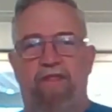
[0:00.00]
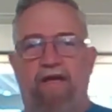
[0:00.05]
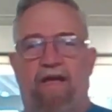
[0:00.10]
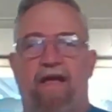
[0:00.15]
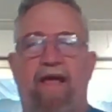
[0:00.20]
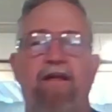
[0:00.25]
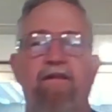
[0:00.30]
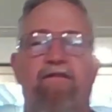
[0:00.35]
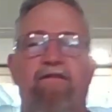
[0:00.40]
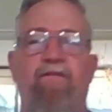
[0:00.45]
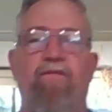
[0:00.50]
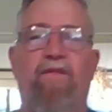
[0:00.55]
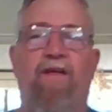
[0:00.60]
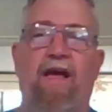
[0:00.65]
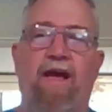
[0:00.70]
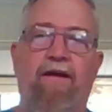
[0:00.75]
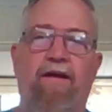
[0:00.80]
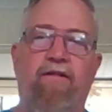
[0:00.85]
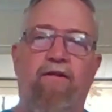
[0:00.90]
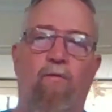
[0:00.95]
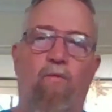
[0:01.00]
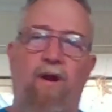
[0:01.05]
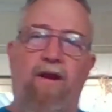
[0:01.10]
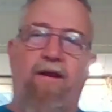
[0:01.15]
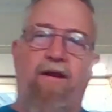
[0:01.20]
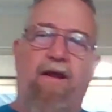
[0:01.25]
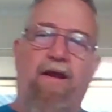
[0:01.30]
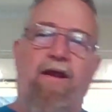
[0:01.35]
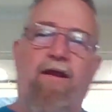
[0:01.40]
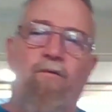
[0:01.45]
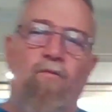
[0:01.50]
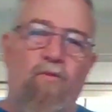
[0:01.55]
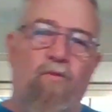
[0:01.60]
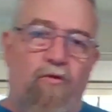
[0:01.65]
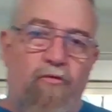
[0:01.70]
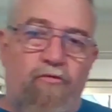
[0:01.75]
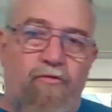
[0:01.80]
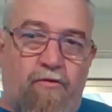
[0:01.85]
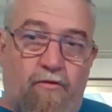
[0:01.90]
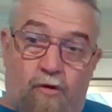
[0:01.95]
heat of the egg that went in
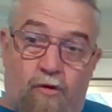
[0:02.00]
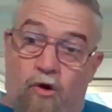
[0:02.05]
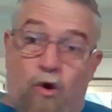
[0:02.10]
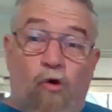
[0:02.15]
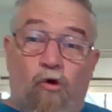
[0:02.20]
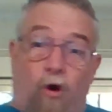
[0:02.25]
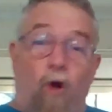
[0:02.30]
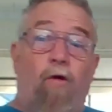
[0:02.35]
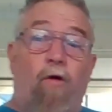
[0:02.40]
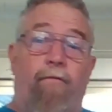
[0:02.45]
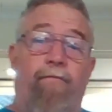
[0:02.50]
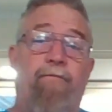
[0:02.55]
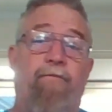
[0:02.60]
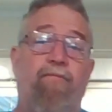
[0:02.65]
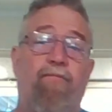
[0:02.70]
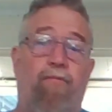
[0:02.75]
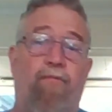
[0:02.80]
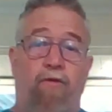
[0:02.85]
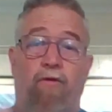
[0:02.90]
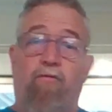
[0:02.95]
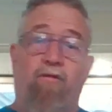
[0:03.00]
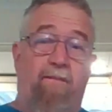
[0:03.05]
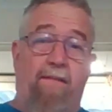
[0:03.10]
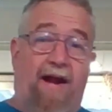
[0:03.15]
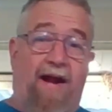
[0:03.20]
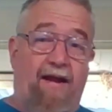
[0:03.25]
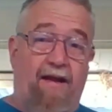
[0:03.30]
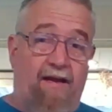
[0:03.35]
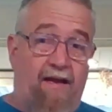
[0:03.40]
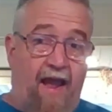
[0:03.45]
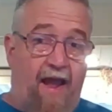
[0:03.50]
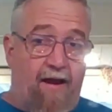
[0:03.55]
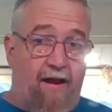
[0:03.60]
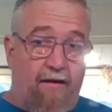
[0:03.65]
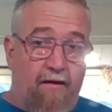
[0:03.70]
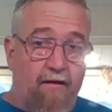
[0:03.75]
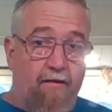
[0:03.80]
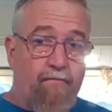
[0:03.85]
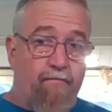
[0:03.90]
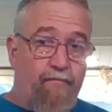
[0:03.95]
will cook off the remaining egg
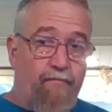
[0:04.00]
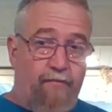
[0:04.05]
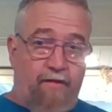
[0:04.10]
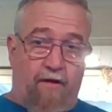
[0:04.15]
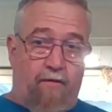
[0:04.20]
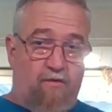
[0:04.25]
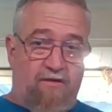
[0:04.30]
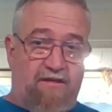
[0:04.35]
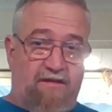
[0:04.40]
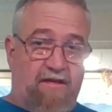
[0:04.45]
that was